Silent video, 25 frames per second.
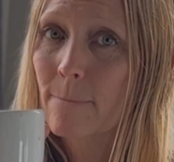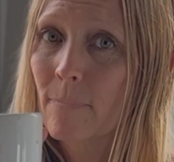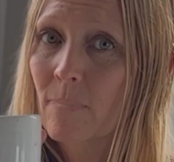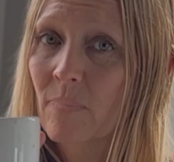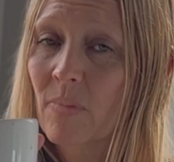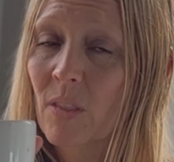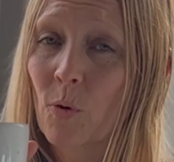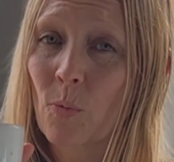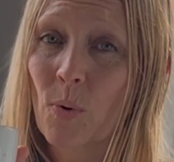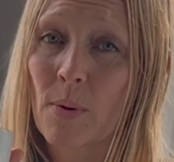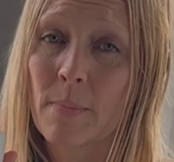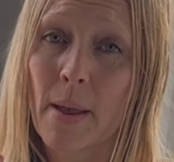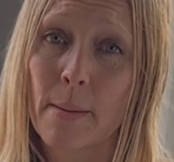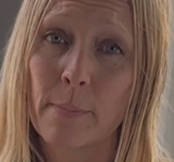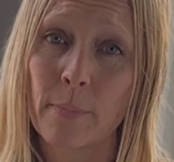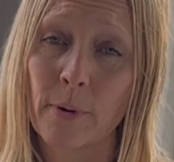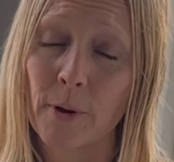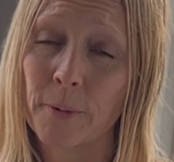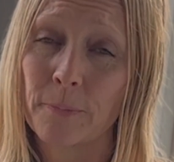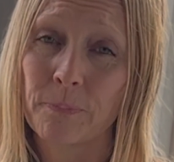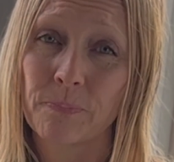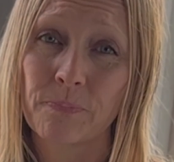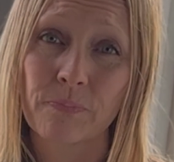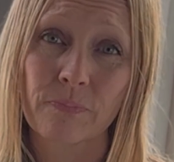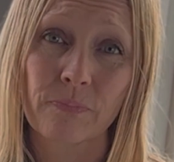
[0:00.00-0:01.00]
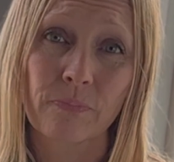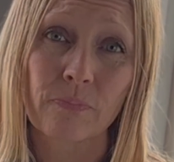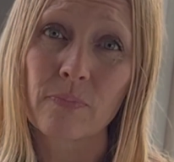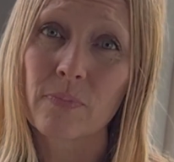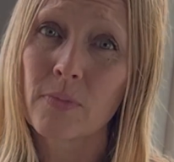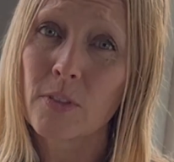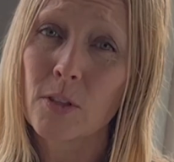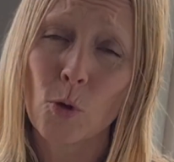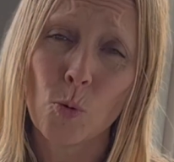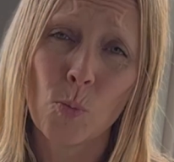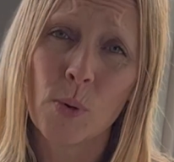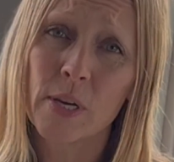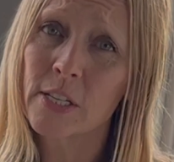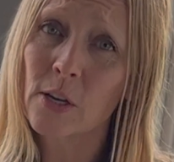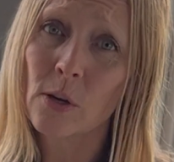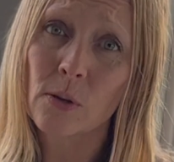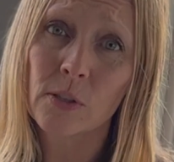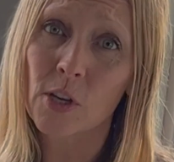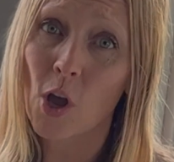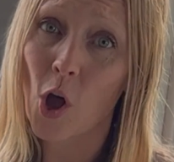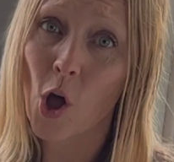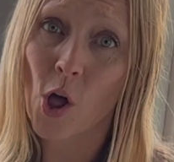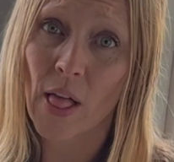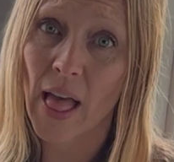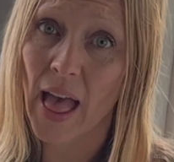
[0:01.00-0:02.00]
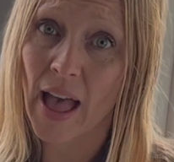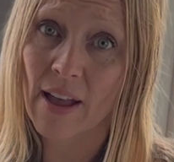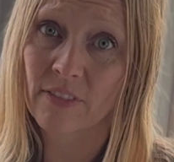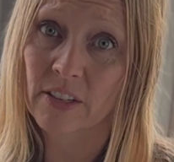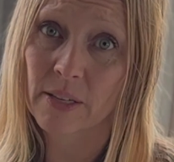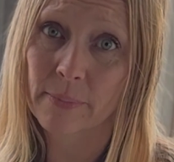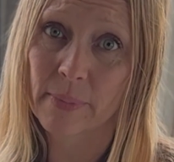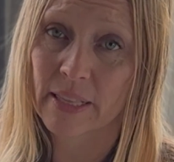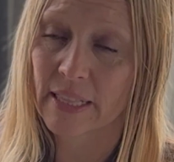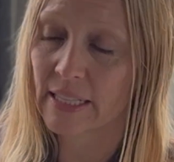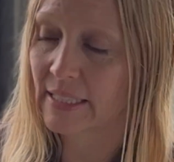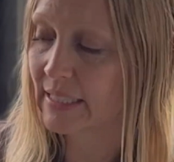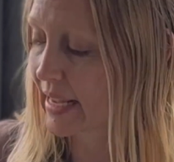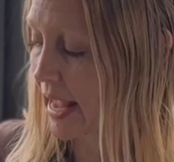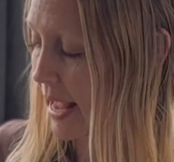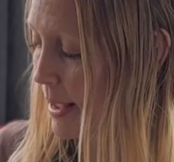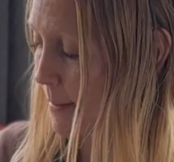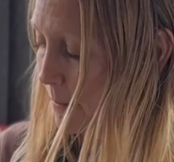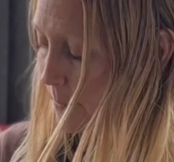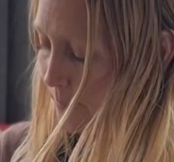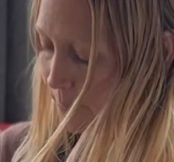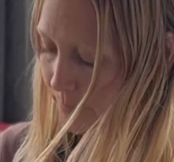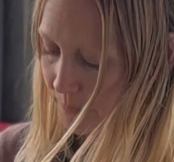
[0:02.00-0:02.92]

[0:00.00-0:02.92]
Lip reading: Remember, we don't all have to be the same.